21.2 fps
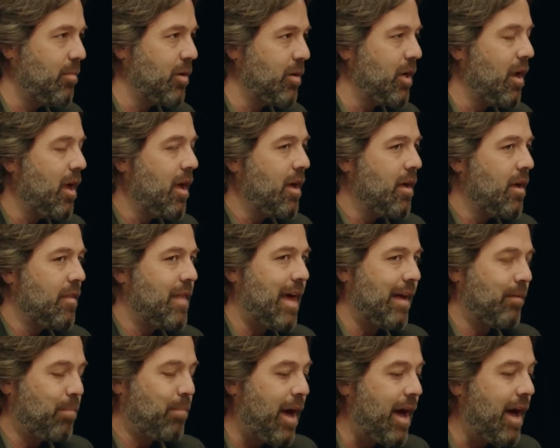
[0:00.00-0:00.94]
But
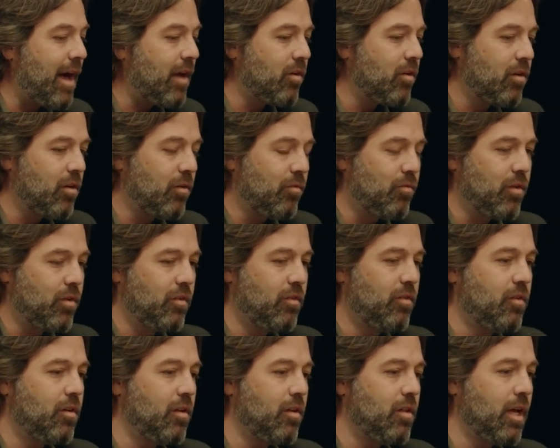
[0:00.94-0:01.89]
that pattern of the,
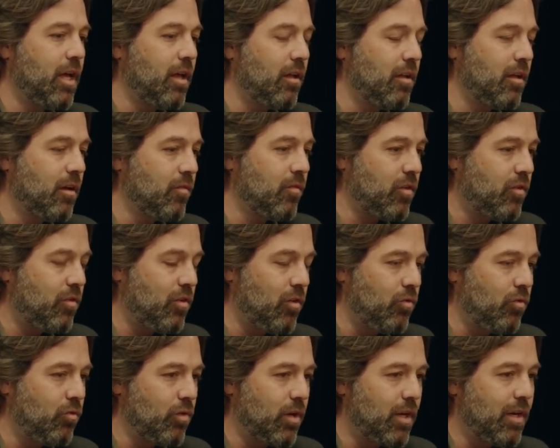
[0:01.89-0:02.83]
the killing of the
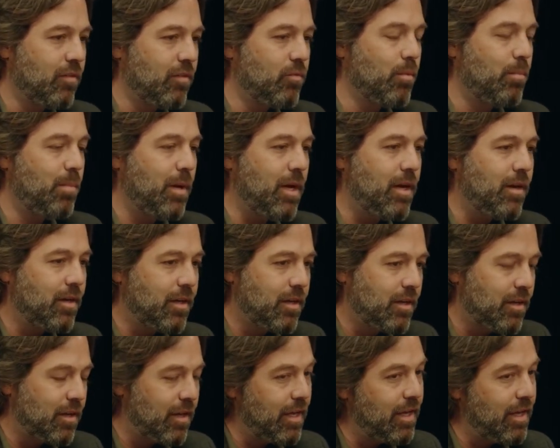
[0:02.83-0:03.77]
children is
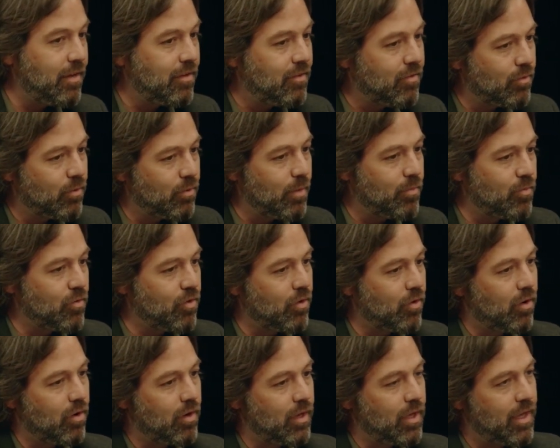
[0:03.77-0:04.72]
repeated in
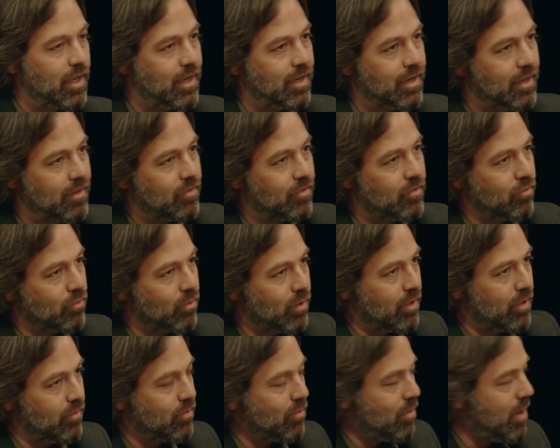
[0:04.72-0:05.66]
Scripture and in the
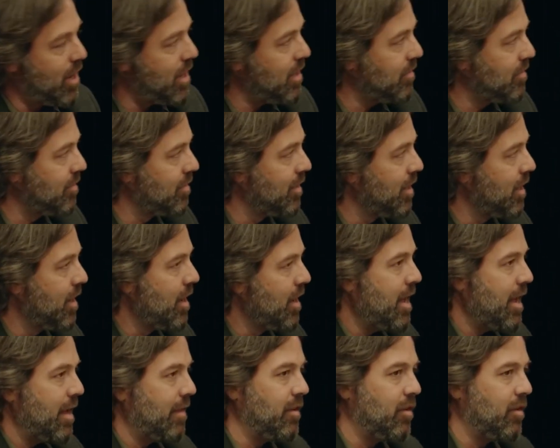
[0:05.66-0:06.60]
story of Christ. Right,
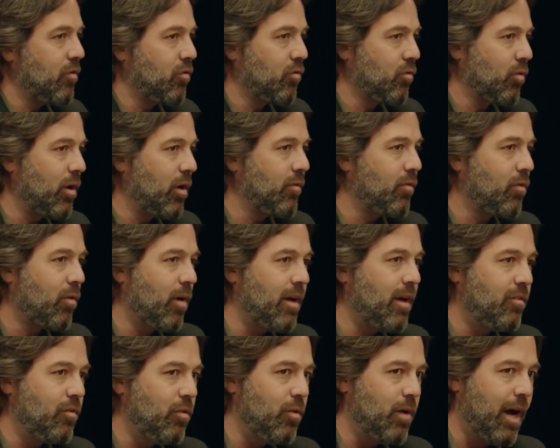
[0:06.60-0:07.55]
right. And in the story of
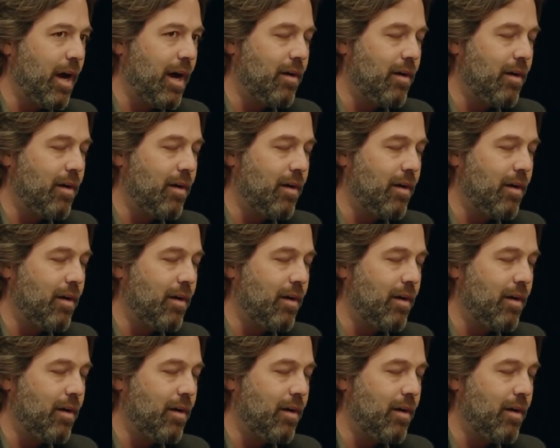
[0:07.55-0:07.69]
Christ, right, you right.